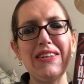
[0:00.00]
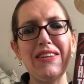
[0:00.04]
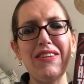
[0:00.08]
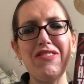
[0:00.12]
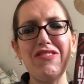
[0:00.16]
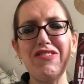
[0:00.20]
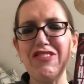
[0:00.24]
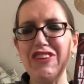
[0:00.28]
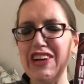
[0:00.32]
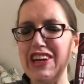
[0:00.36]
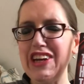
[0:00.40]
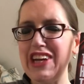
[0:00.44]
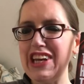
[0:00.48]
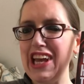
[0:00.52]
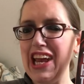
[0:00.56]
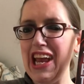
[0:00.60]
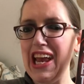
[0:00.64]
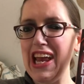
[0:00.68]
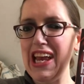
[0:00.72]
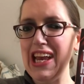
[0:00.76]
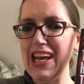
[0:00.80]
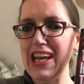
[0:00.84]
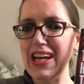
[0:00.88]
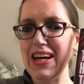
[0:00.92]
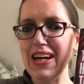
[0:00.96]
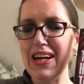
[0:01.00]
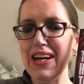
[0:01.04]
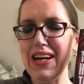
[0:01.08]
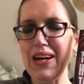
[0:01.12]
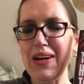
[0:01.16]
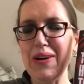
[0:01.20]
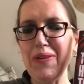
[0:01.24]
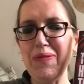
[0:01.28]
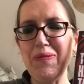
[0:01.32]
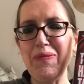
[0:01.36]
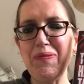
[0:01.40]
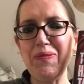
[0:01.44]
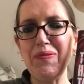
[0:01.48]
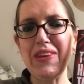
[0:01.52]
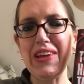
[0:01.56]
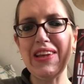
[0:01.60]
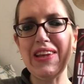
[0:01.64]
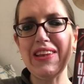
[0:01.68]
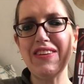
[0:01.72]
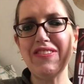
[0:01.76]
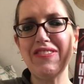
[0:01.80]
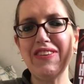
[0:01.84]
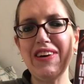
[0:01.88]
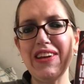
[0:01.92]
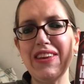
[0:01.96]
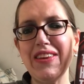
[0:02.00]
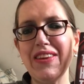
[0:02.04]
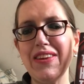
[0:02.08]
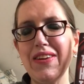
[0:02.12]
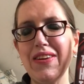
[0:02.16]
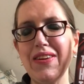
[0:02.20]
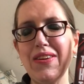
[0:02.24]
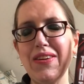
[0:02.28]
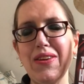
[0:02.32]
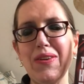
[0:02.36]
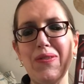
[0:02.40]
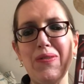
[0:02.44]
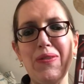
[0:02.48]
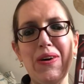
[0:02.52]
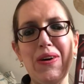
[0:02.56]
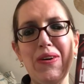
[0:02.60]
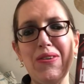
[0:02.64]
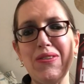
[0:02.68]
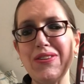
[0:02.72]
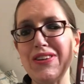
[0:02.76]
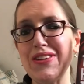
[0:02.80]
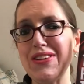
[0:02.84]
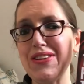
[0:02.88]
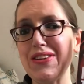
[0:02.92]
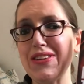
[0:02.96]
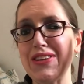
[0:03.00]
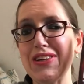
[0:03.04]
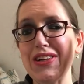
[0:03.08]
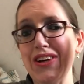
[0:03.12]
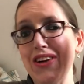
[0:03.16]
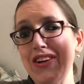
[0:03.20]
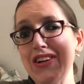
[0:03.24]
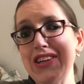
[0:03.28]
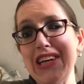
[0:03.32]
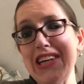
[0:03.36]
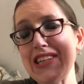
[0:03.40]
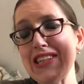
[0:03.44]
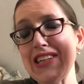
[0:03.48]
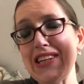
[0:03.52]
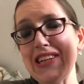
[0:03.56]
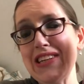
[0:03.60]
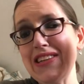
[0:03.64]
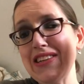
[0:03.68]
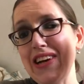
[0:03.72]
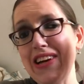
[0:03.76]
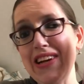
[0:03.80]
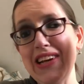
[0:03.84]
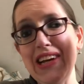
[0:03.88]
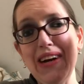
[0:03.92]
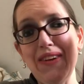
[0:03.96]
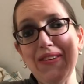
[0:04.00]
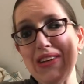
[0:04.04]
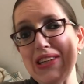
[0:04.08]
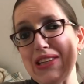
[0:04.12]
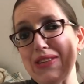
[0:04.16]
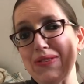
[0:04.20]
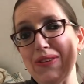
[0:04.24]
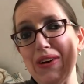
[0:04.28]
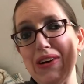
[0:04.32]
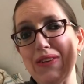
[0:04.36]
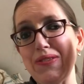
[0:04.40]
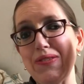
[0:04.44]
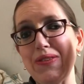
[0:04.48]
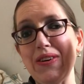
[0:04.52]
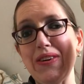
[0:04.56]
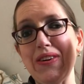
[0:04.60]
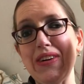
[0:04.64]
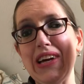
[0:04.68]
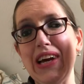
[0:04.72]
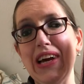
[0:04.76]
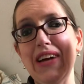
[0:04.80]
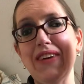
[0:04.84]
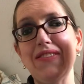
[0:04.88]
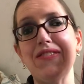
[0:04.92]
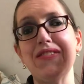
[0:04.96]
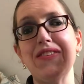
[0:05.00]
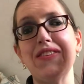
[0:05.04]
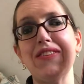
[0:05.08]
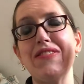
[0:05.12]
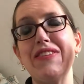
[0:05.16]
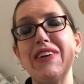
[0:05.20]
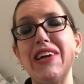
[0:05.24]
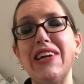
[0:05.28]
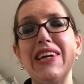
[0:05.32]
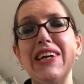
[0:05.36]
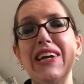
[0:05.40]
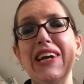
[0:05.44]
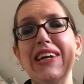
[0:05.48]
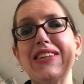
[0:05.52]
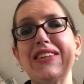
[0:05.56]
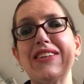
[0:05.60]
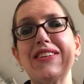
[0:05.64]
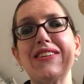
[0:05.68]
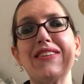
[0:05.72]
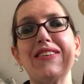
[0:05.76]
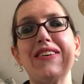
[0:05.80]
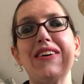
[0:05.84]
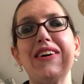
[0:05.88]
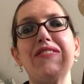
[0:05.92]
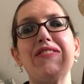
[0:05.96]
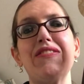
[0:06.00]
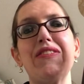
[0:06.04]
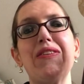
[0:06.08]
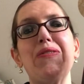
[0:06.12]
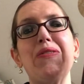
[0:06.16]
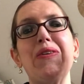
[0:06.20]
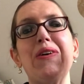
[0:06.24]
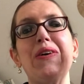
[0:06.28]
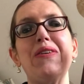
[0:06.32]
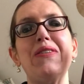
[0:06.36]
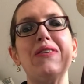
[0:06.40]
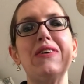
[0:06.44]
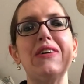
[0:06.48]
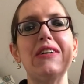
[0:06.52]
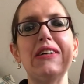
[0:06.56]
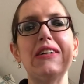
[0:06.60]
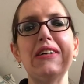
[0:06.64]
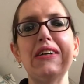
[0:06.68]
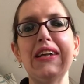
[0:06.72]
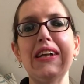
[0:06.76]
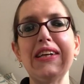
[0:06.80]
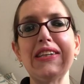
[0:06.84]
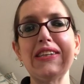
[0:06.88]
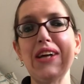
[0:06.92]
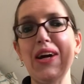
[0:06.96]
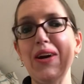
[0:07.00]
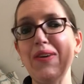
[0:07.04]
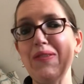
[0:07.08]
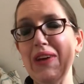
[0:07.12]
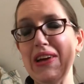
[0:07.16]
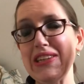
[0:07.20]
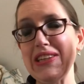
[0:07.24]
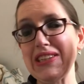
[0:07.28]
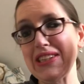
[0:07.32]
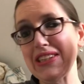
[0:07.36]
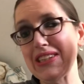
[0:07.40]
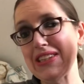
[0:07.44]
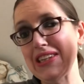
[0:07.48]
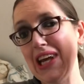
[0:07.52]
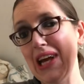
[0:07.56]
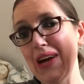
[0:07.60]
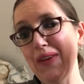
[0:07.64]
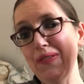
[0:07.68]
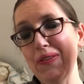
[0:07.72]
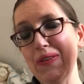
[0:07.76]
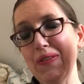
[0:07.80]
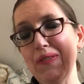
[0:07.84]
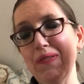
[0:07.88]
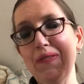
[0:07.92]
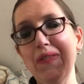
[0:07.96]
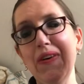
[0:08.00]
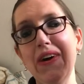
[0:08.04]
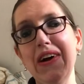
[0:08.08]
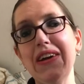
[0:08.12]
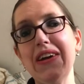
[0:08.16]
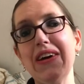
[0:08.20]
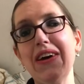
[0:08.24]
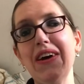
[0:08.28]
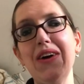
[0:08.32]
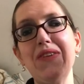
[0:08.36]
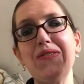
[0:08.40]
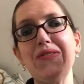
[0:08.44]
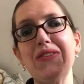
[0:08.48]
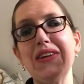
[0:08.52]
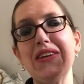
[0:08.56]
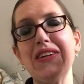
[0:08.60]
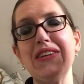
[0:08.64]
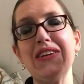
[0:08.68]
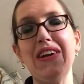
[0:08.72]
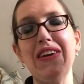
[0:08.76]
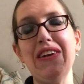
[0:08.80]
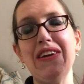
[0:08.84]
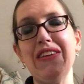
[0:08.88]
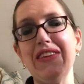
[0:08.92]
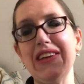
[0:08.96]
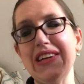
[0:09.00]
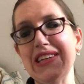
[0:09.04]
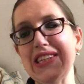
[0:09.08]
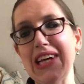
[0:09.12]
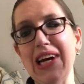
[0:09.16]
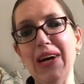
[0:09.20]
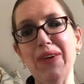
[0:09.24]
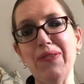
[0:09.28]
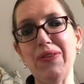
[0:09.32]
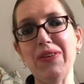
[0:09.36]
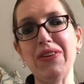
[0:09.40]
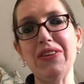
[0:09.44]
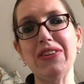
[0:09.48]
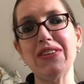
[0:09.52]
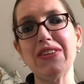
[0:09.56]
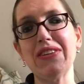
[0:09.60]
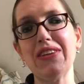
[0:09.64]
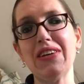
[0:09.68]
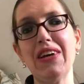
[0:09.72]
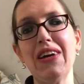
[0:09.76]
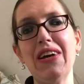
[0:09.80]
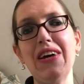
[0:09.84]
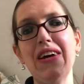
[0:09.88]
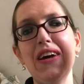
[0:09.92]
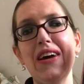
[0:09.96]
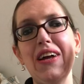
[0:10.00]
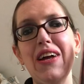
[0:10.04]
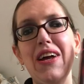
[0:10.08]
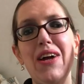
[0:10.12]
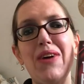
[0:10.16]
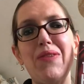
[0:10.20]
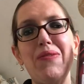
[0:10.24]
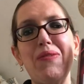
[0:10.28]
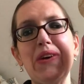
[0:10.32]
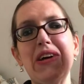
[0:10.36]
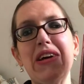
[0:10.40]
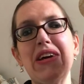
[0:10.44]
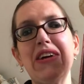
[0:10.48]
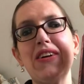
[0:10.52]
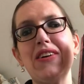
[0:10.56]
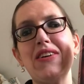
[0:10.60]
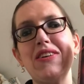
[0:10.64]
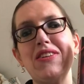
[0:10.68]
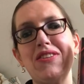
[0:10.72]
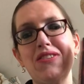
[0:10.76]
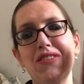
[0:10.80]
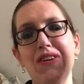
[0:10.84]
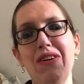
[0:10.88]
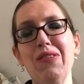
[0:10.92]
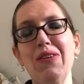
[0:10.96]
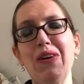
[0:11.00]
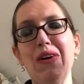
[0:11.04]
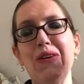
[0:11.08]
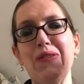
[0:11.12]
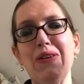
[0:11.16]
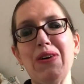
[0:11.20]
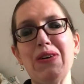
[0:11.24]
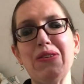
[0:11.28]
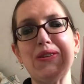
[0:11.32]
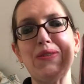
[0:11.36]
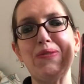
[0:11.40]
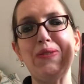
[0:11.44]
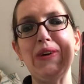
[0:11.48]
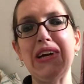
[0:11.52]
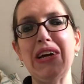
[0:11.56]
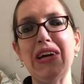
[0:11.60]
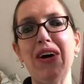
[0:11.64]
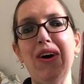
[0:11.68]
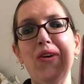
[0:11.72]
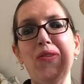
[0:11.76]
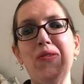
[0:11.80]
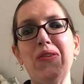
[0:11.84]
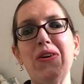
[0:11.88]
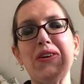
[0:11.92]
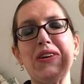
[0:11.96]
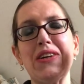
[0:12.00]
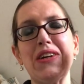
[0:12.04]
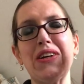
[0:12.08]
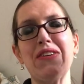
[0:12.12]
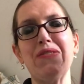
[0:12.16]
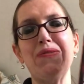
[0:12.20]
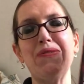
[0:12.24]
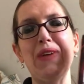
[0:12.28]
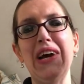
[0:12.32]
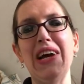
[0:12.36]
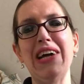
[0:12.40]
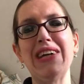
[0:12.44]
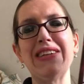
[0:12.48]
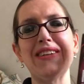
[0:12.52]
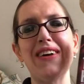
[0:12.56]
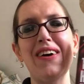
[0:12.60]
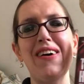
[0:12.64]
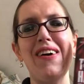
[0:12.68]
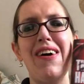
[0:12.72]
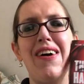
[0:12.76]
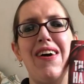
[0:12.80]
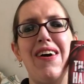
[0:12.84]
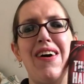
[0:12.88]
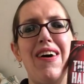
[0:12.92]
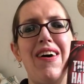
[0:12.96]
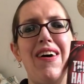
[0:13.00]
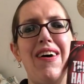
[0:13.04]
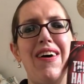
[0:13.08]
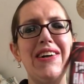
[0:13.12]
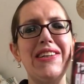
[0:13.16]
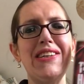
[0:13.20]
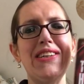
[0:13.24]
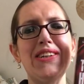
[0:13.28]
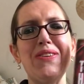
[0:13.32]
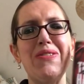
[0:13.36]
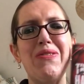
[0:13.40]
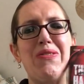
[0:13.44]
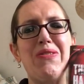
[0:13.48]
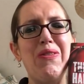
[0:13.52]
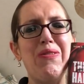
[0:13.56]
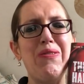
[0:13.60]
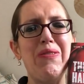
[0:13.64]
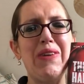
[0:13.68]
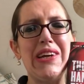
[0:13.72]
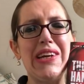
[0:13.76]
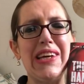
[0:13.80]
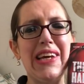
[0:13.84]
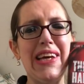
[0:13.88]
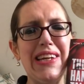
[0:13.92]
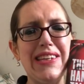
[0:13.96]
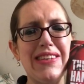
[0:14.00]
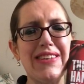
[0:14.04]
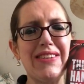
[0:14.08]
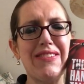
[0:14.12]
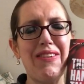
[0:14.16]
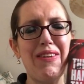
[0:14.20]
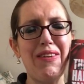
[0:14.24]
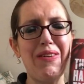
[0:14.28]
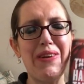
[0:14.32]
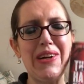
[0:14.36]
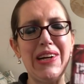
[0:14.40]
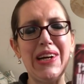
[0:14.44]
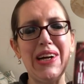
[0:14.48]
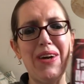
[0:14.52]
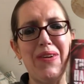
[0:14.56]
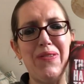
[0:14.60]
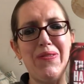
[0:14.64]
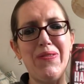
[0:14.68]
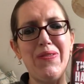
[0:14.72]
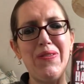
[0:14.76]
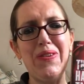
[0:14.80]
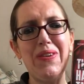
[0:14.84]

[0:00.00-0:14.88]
freaky, and the fact that the world could easily turn out this way if we're not careful. The radiation side of it, well, let's hope that doesn't happen. And I hope that none of this happens. And I hope we can control our world to make our world a good place. I don't want my kids growing up